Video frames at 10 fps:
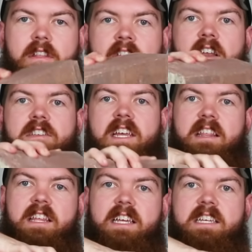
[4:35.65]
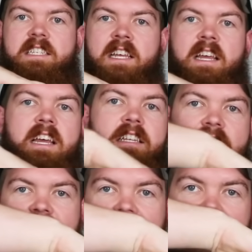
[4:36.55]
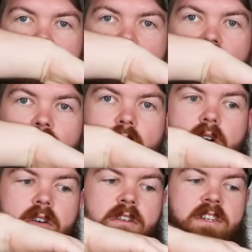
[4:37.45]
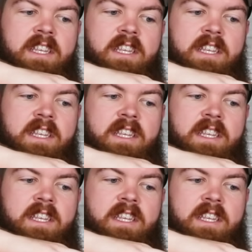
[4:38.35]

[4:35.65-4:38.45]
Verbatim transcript: then I'll take these and stick them to the wall,